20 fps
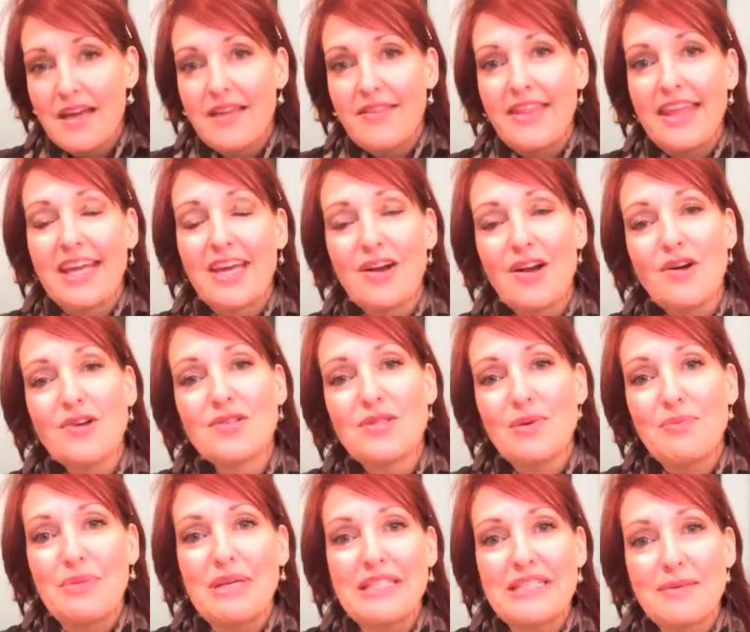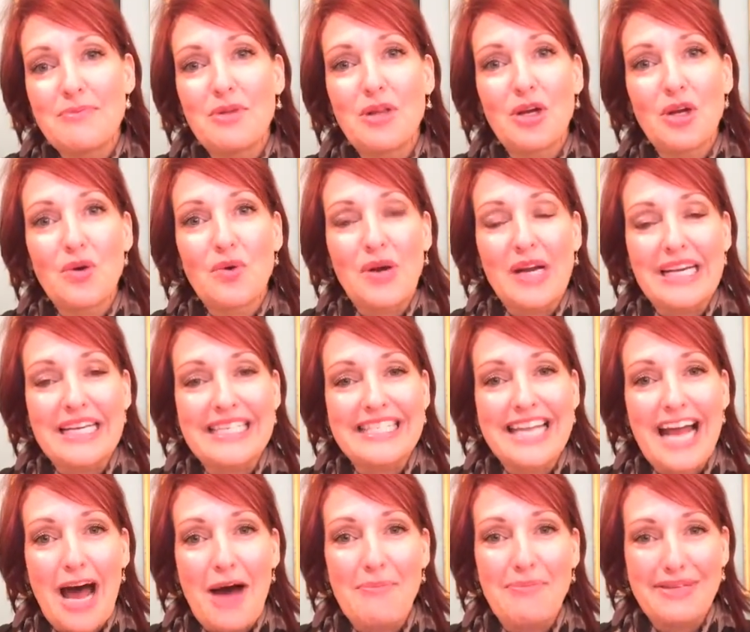they can also be some of the greatest
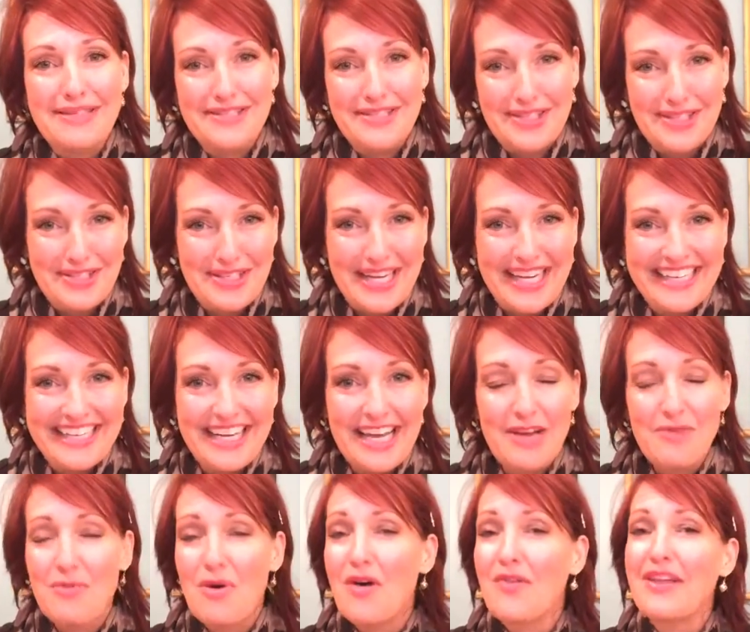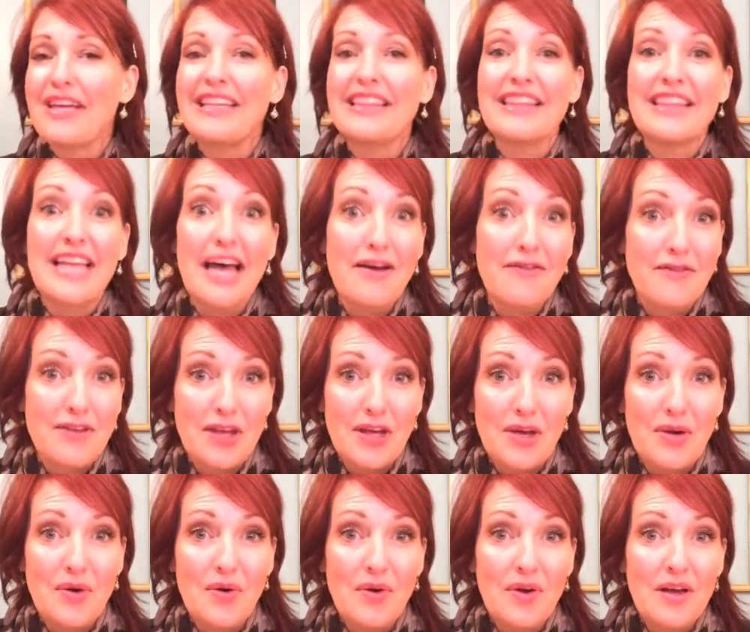opposition. And while they love
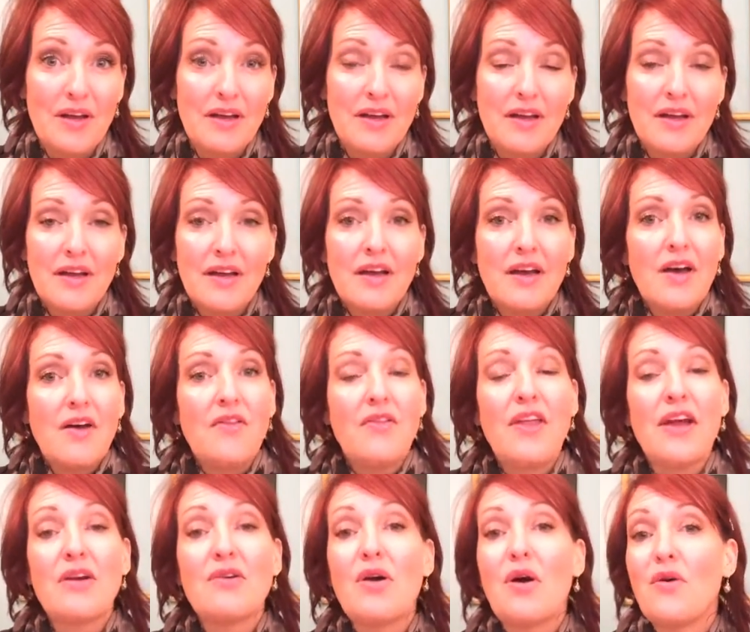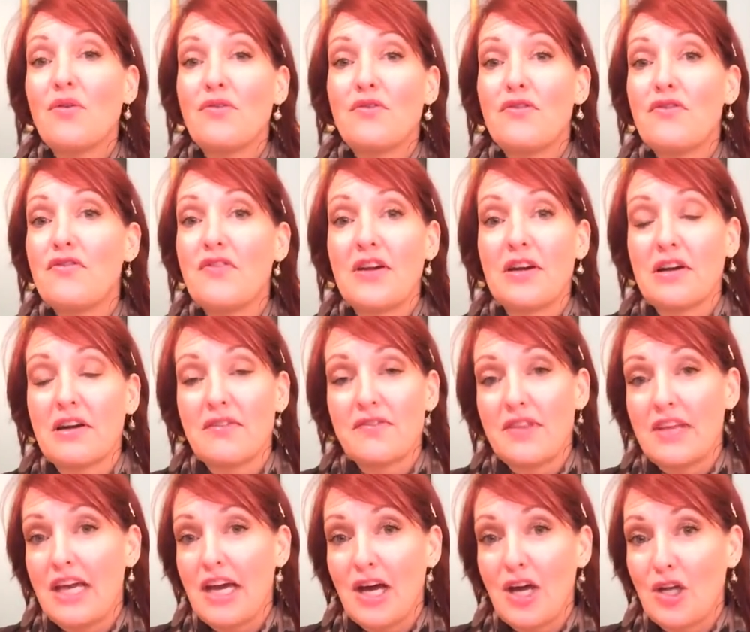you, their own fear of
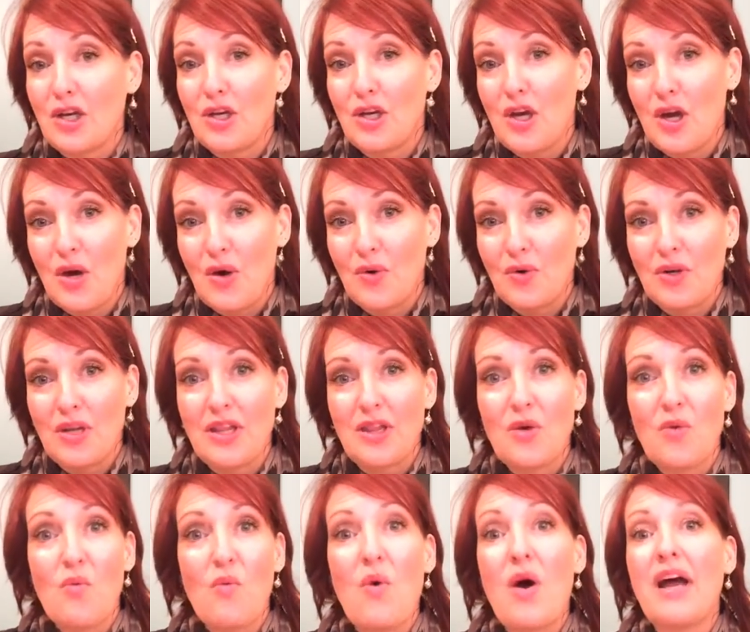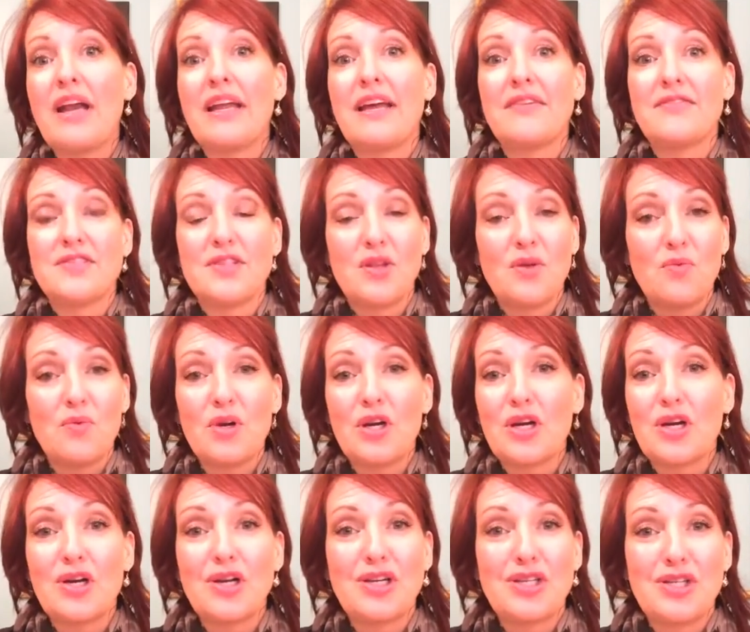the unknown and the what ifs and the woulda,
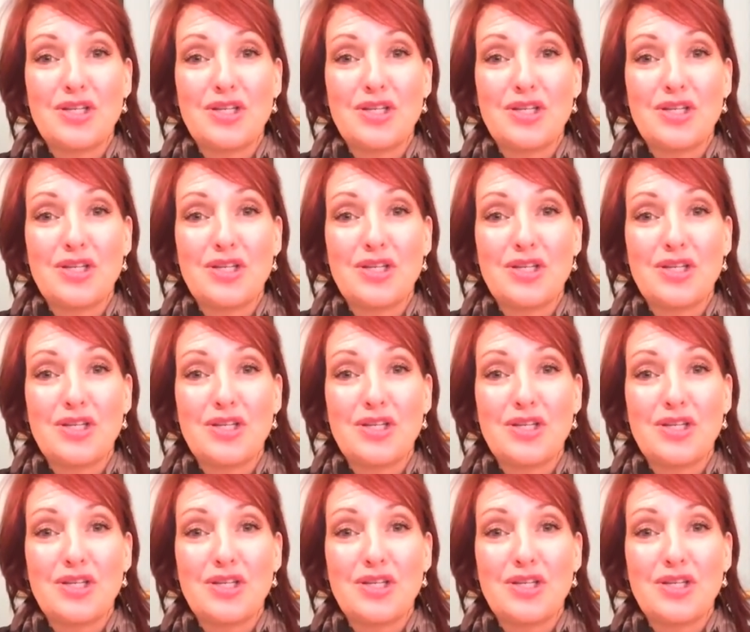coulda,